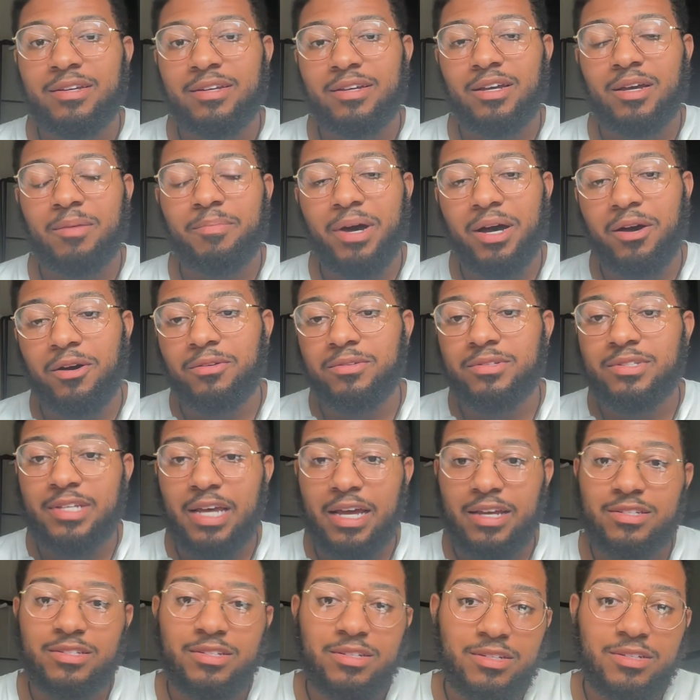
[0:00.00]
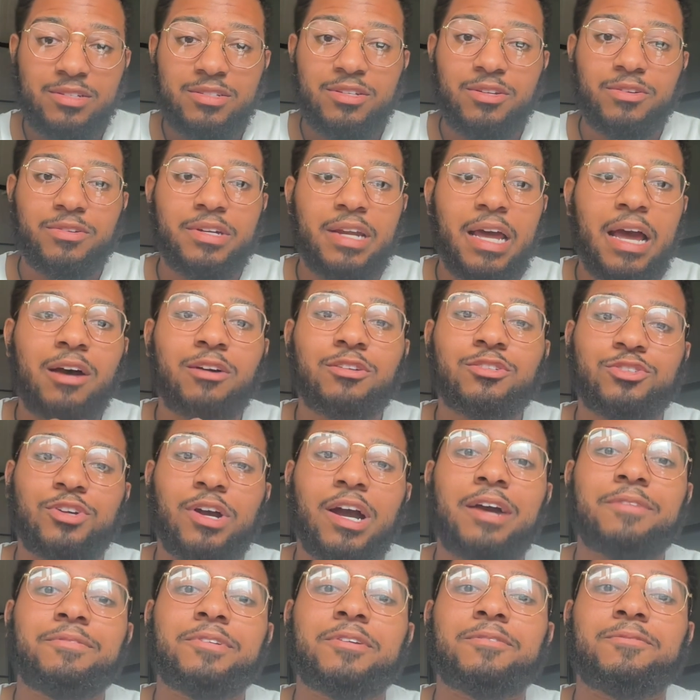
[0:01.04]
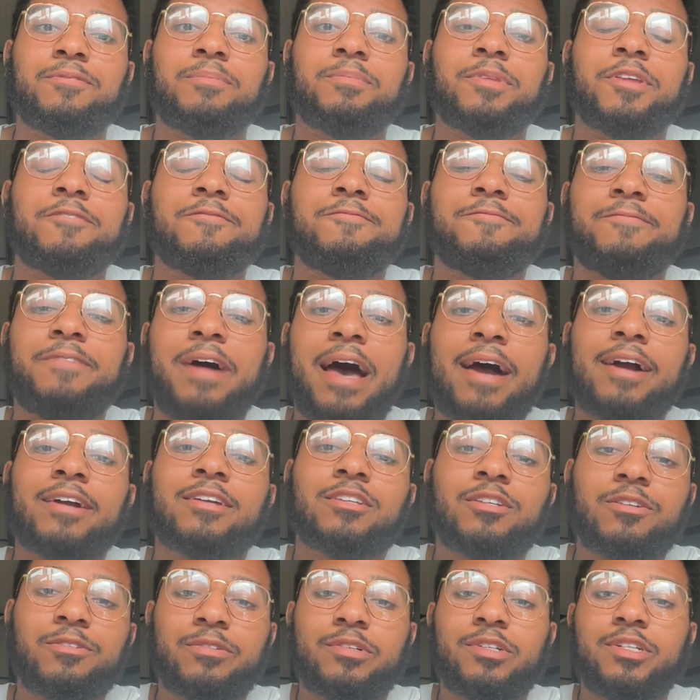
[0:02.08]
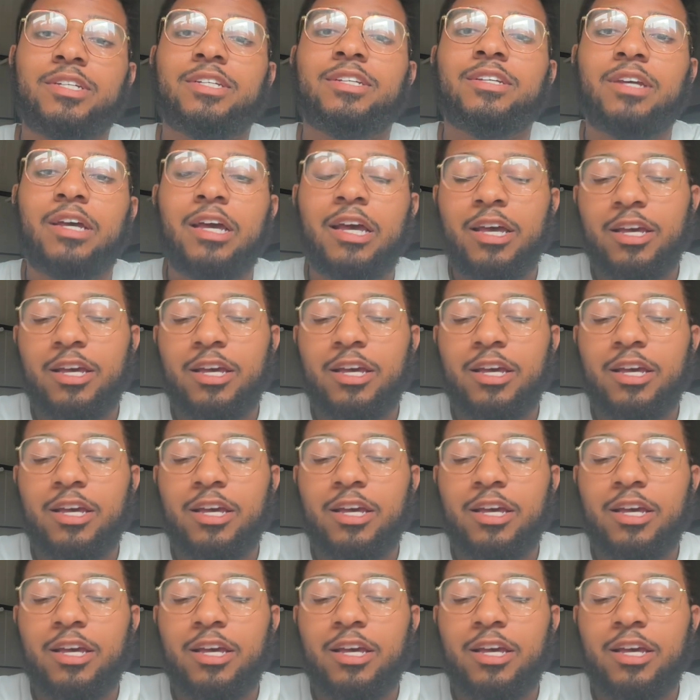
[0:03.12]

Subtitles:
about Teslas are now driving from the factory